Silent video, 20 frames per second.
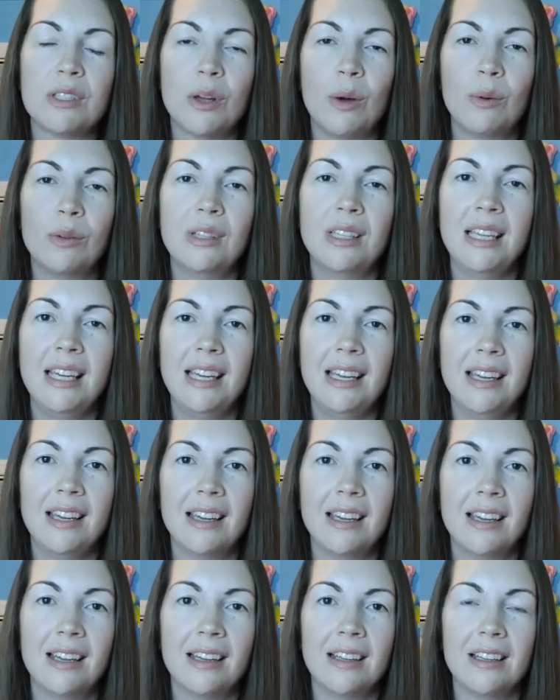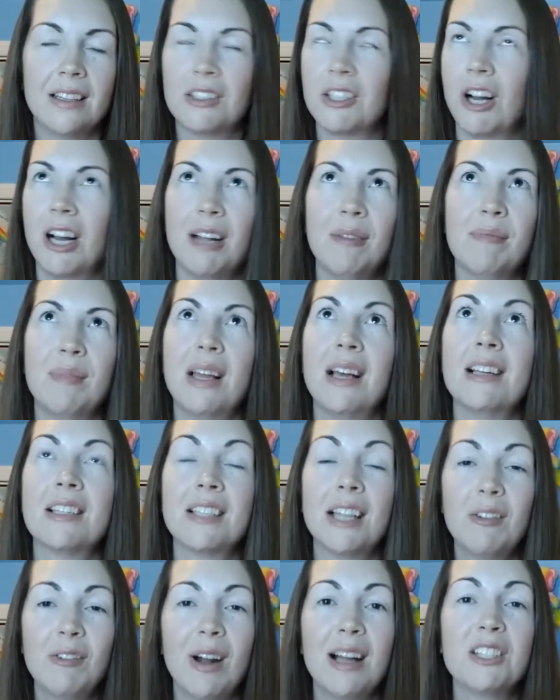was only, sorry,
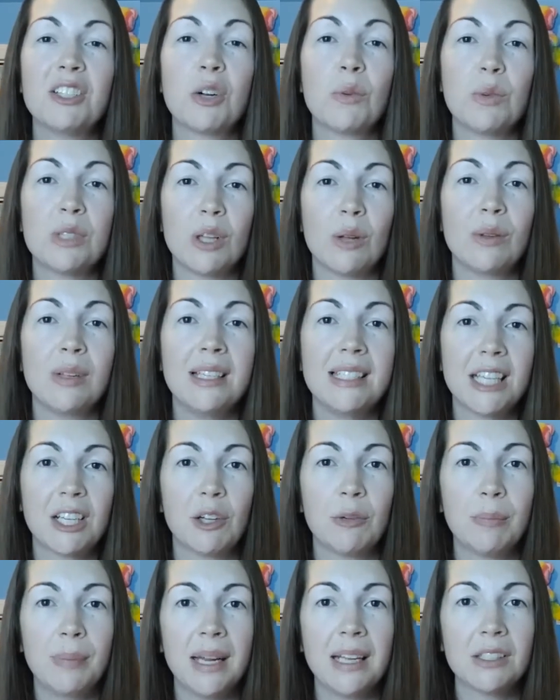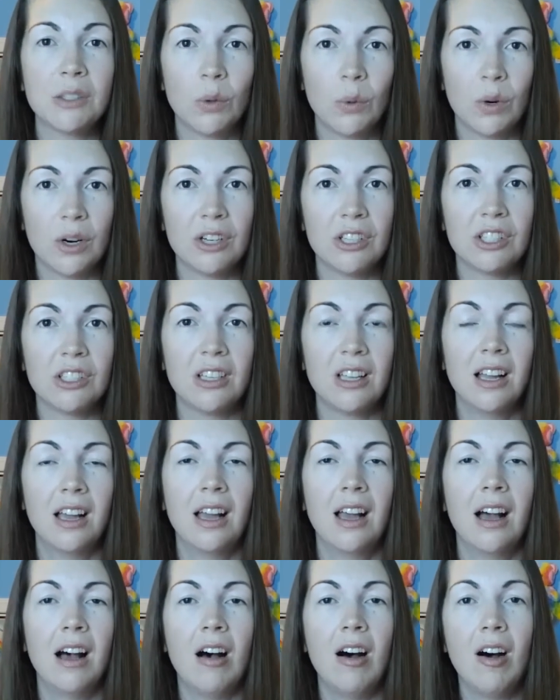Sunriser was only Tickle Pink's horse
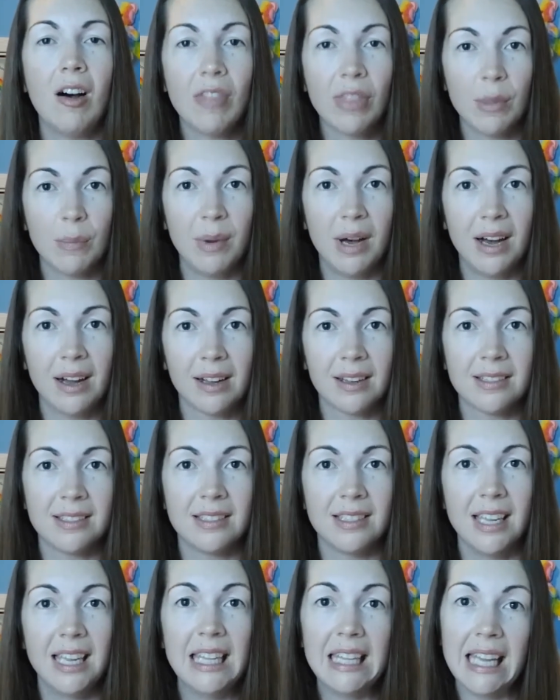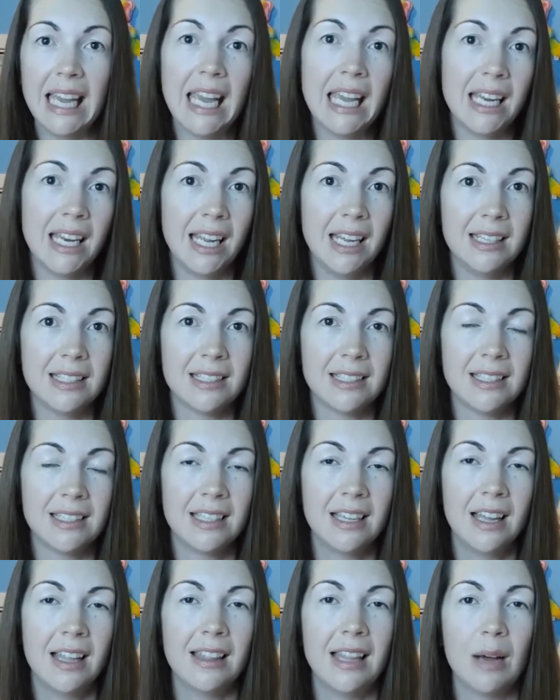on the box in the 80s.
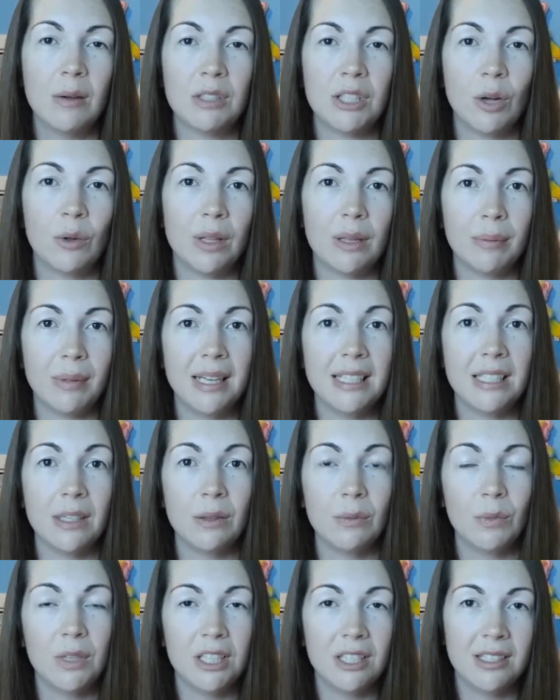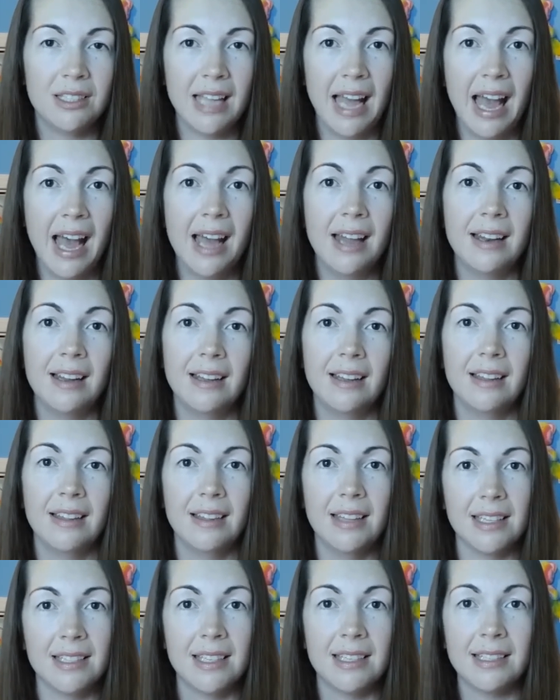That was the only place it was said,
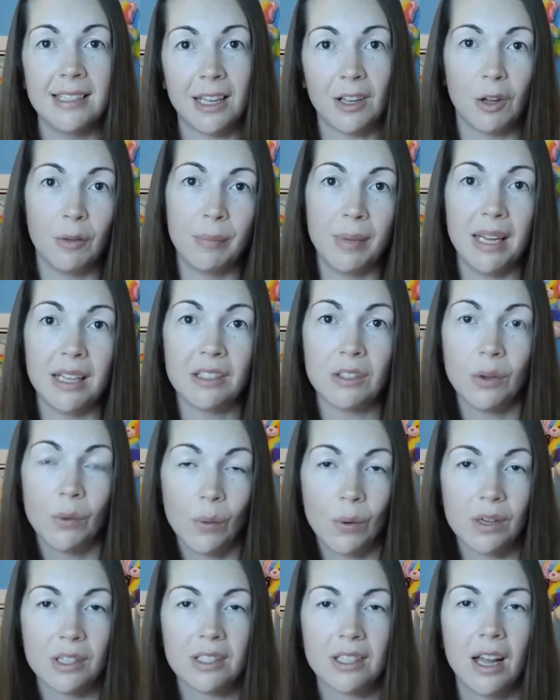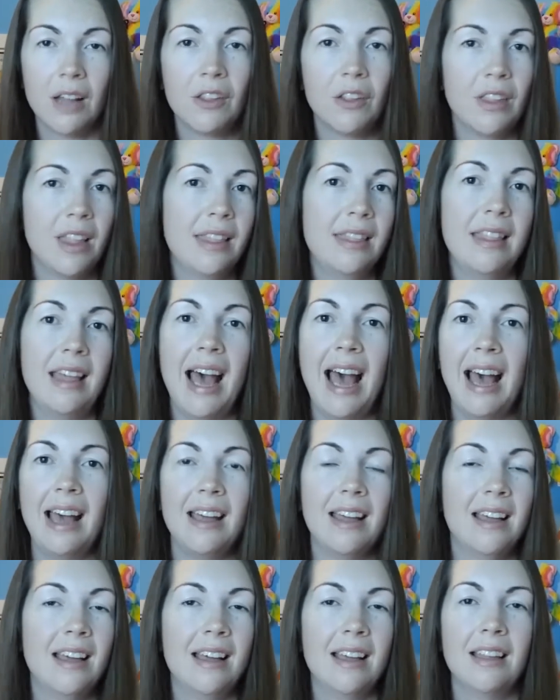this is Tickle Pink's horse. Other than
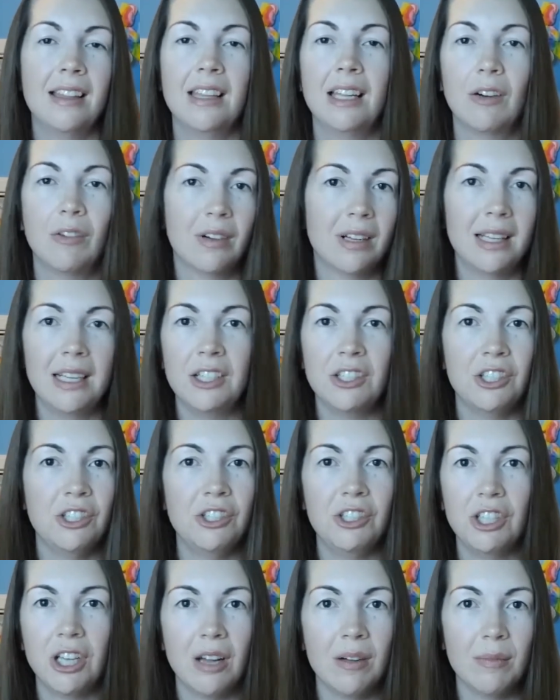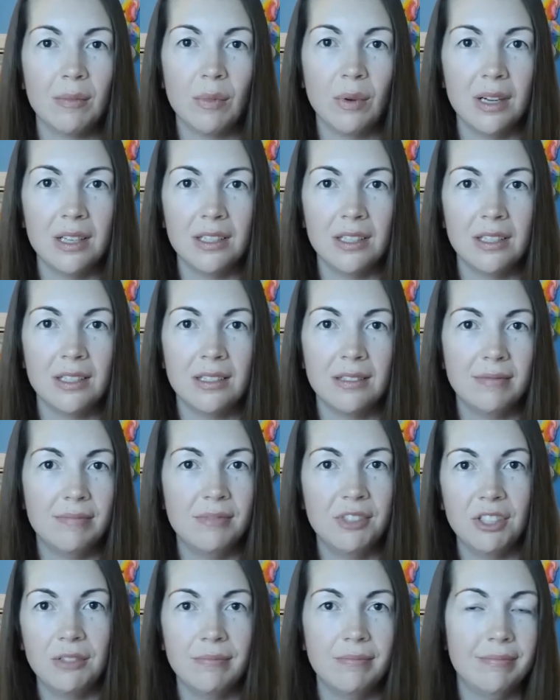that, their relationship was,
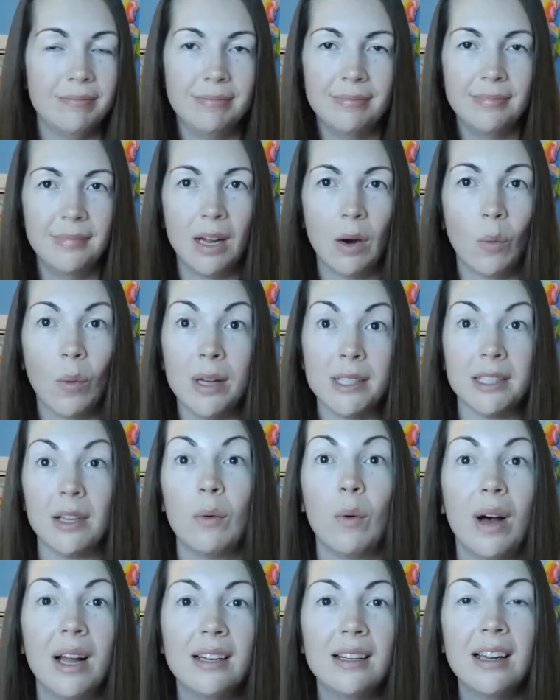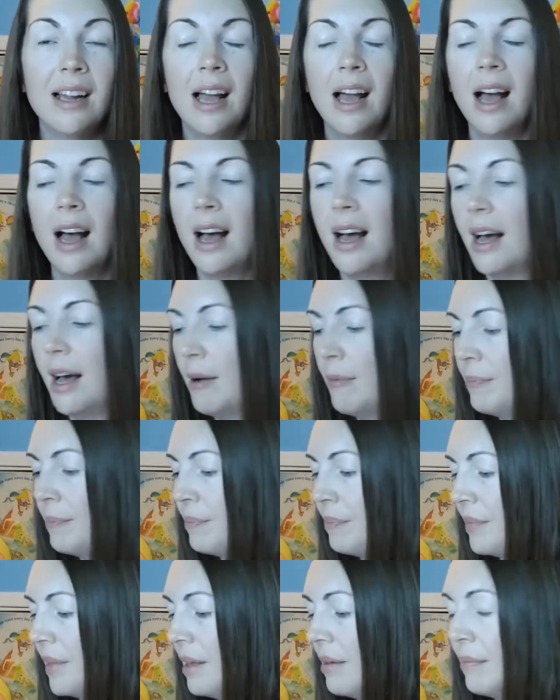there wasn't one.
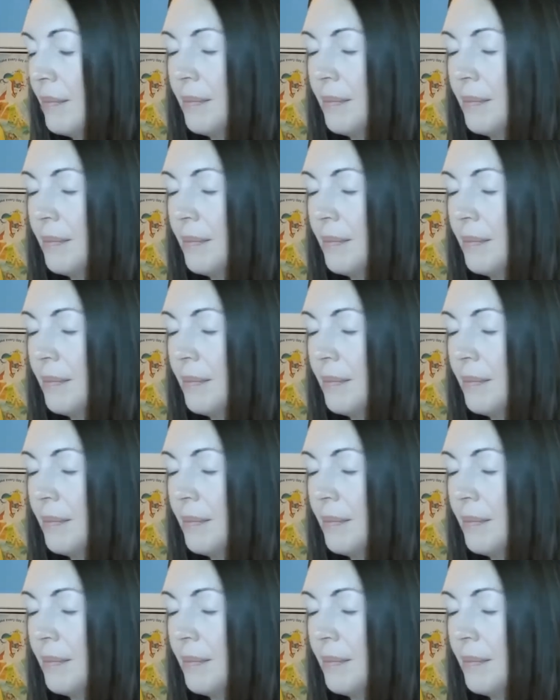Um,